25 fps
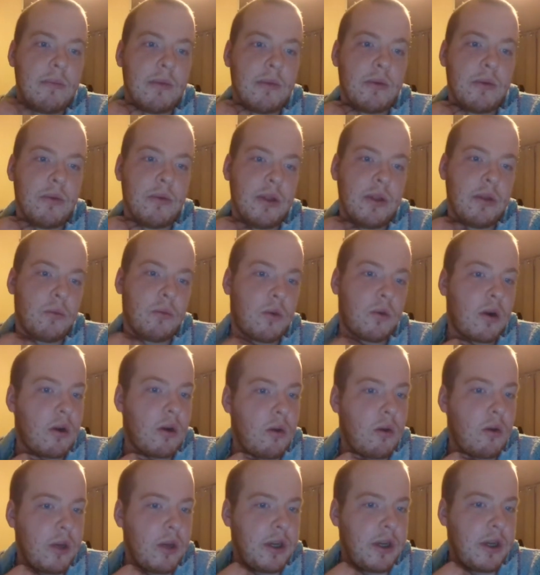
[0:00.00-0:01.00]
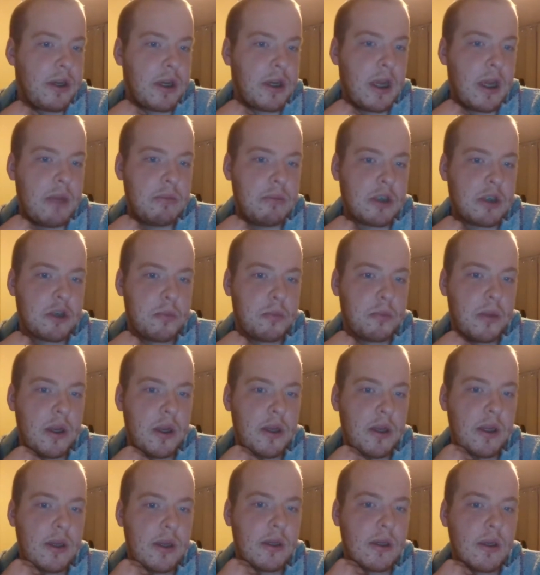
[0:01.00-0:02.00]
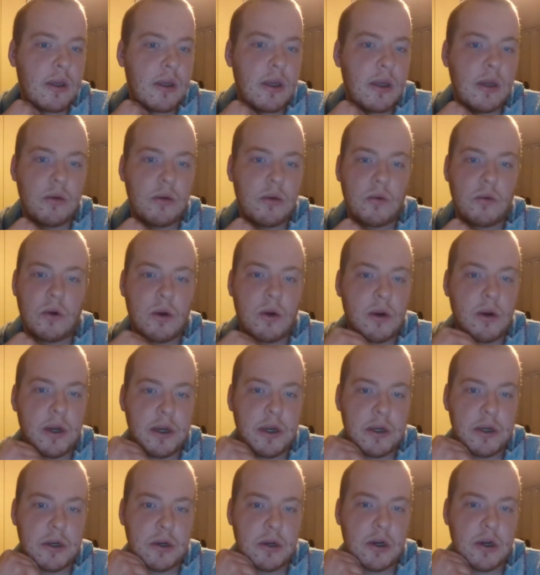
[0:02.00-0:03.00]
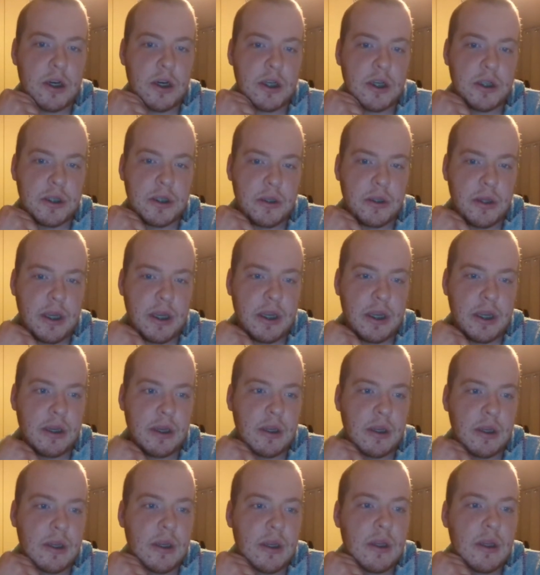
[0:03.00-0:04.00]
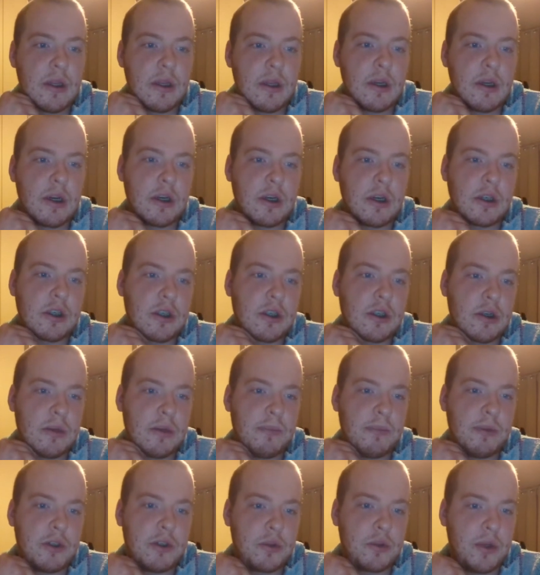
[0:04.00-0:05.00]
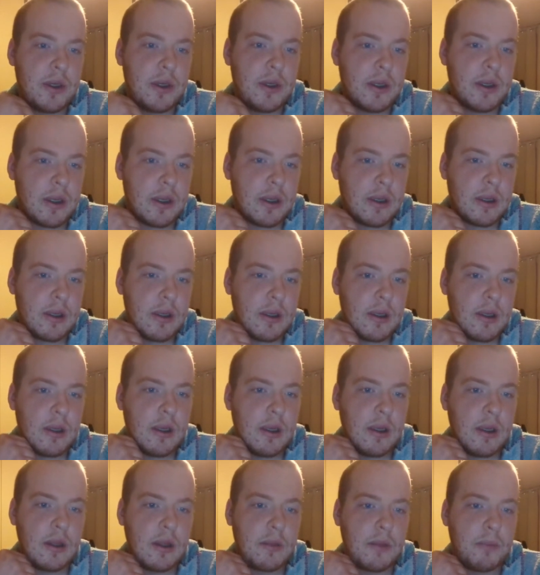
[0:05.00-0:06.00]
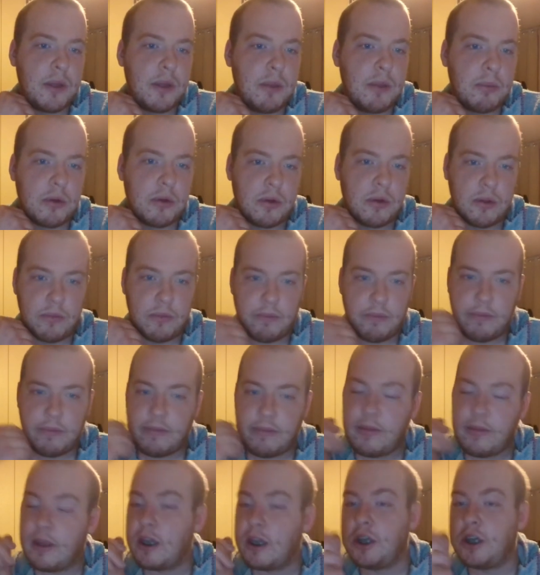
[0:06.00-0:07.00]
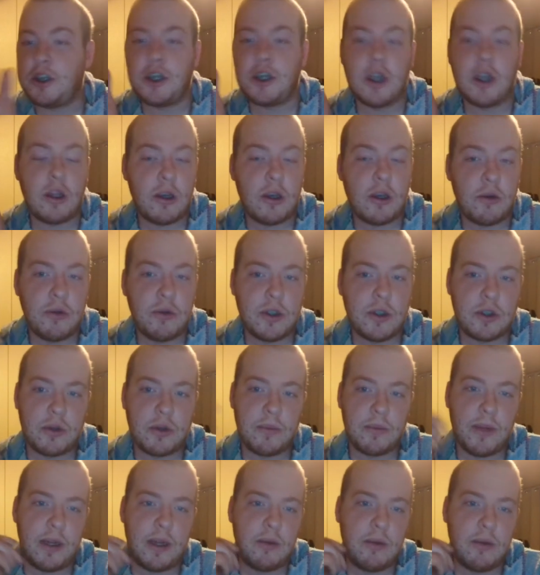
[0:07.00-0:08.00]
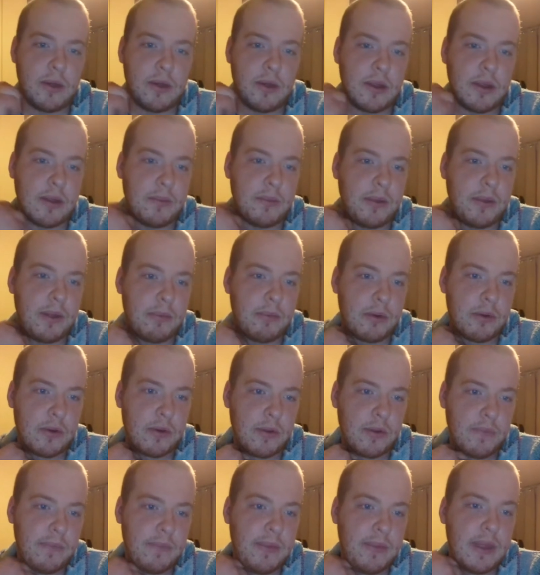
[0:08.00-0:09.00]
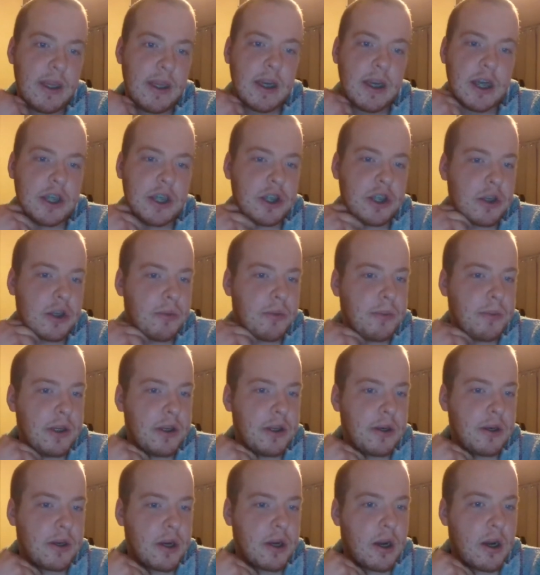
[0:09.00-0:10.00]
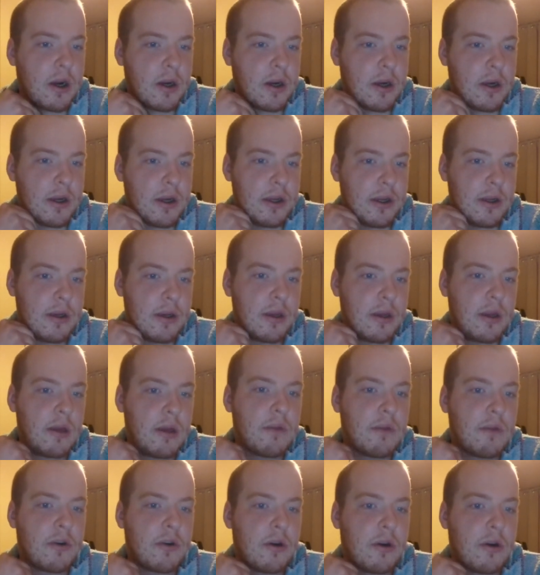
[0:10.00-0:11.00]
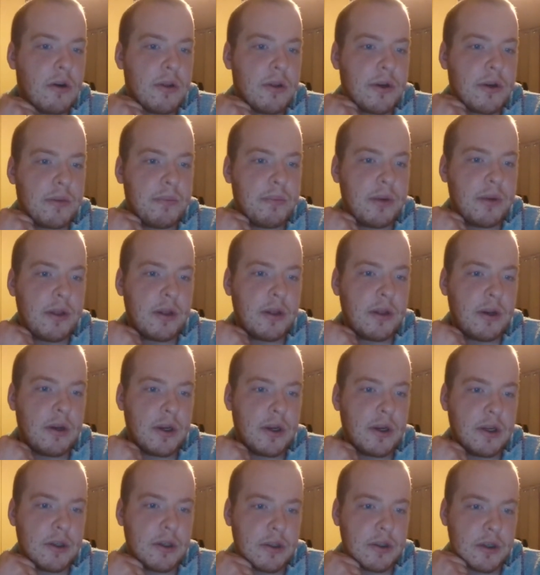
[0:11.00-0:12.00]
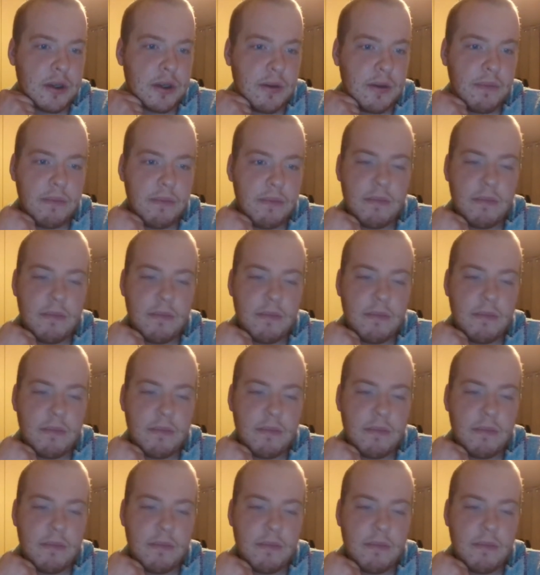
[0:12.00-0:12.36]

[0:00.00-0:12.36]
But when the whirlwind came spinning and roaring across the land, the dog stood between it and the people. I shall always remain with the people. I shall be a guardian for all their belongings.